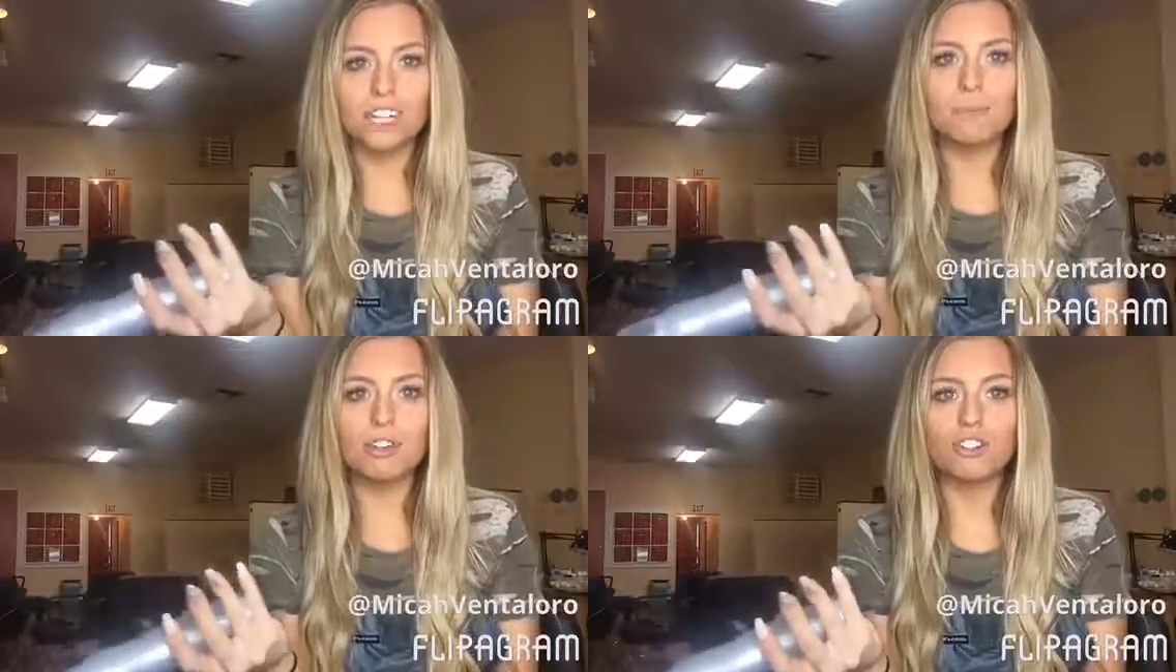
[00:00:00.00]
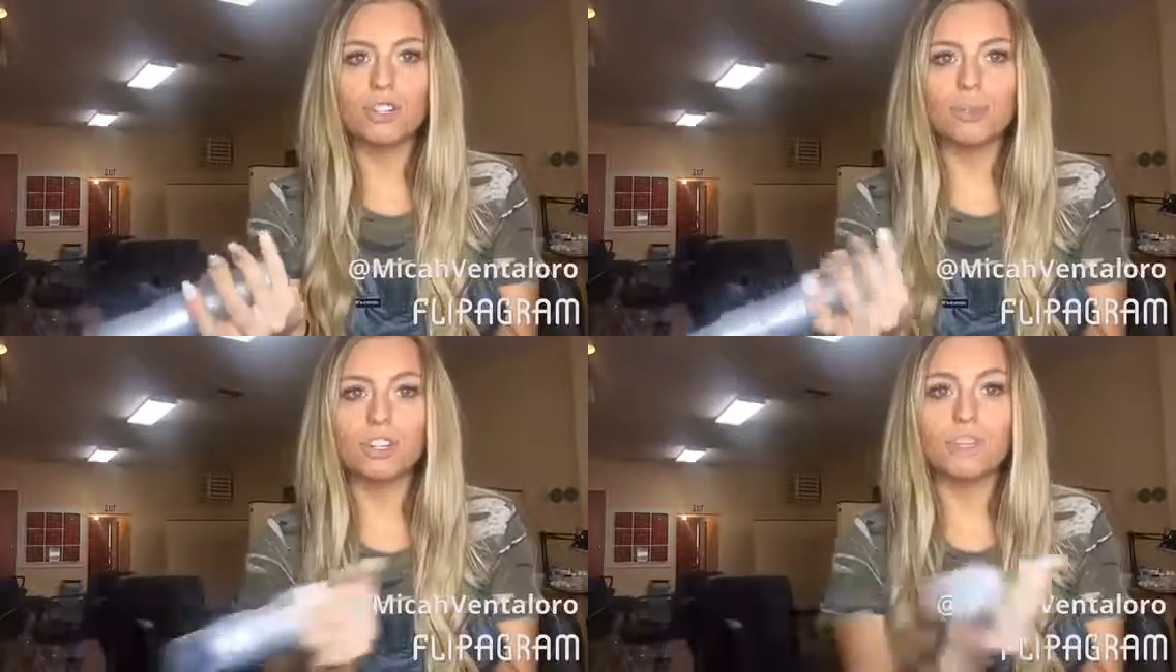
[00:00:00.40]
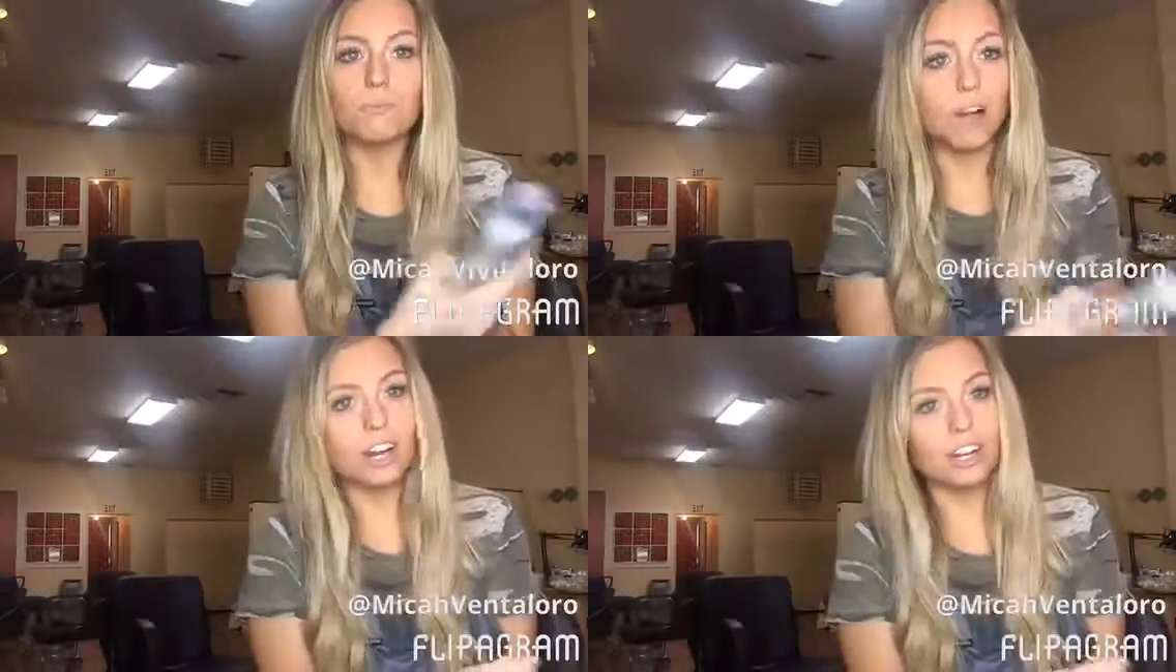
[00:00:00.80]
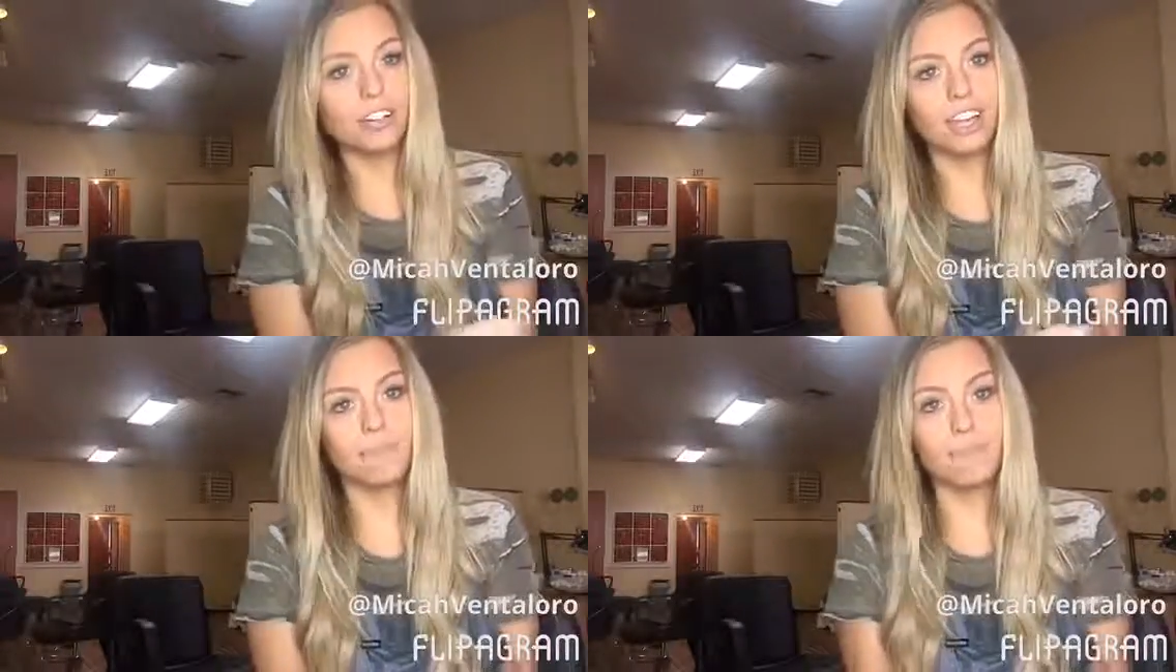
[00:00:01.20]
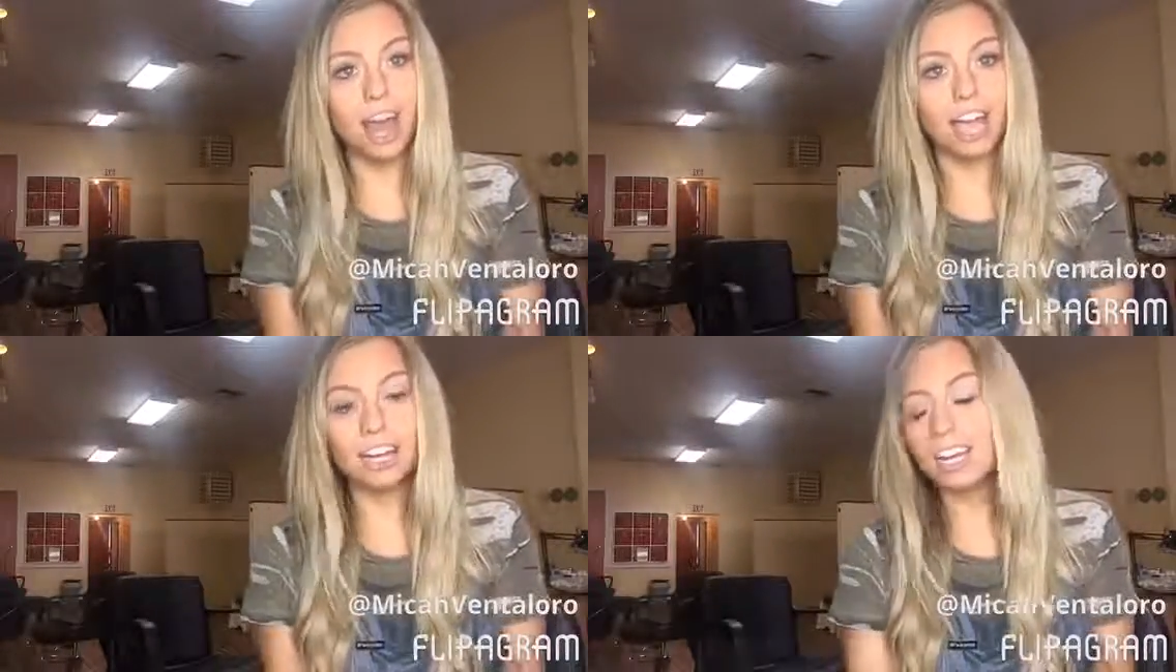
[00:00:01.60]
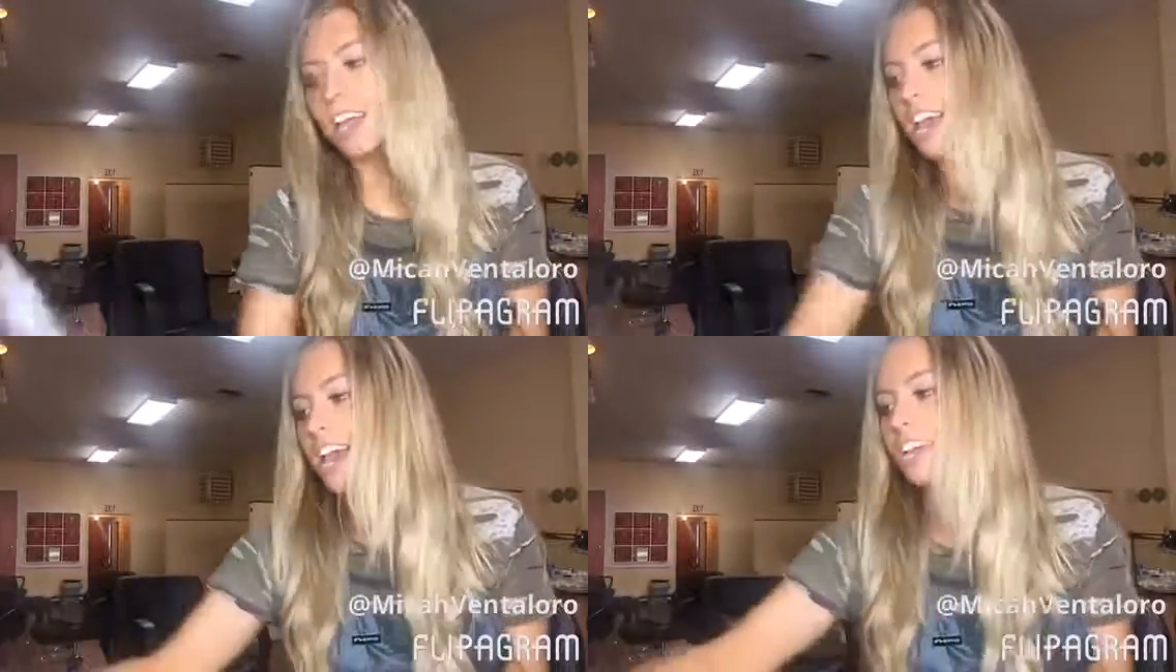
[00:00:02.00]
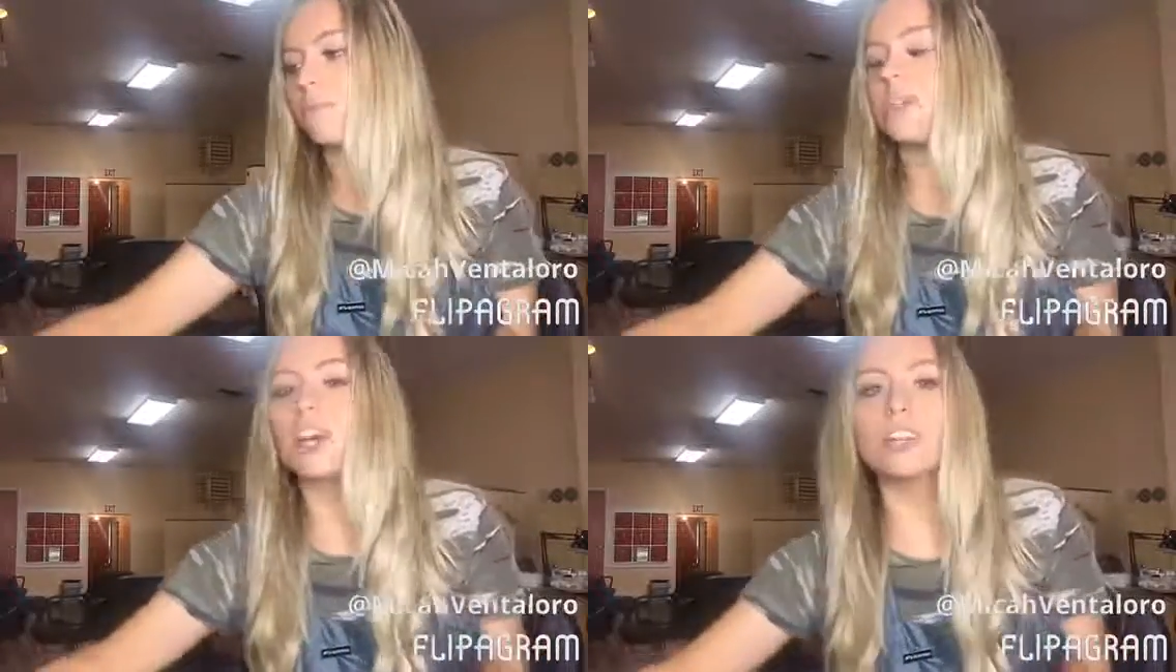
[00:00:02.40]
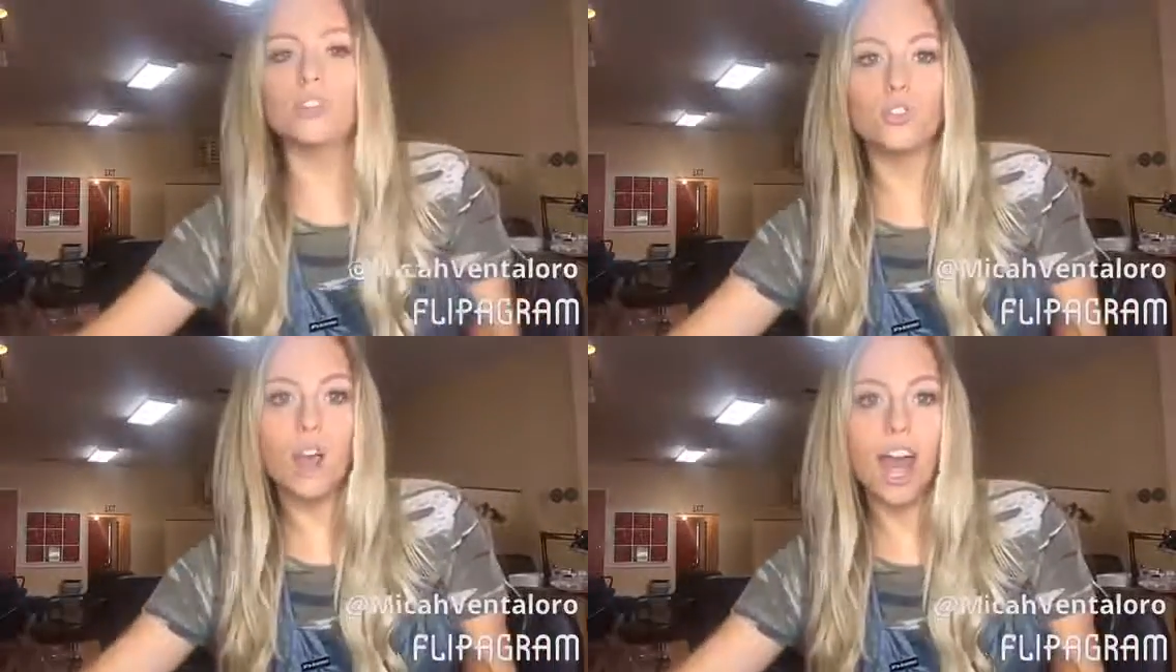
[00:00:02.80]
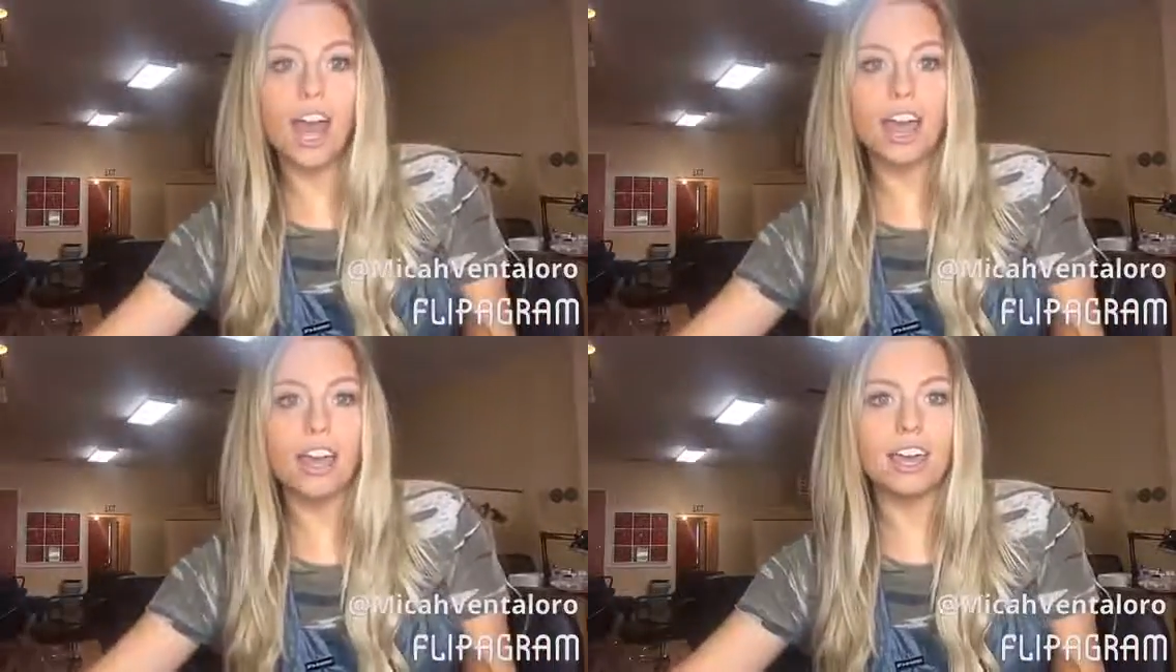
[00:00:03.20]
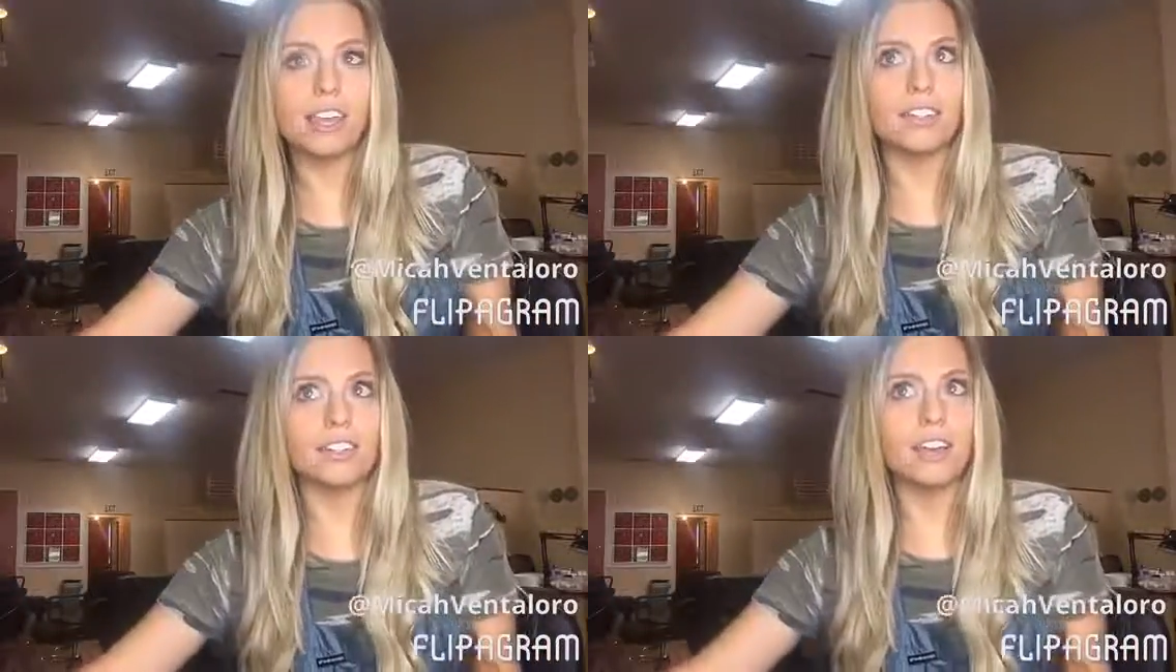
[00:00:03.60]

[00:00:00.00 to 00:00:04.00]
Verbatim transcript: especially when you have blonde hair like mine. It can be kind of dry and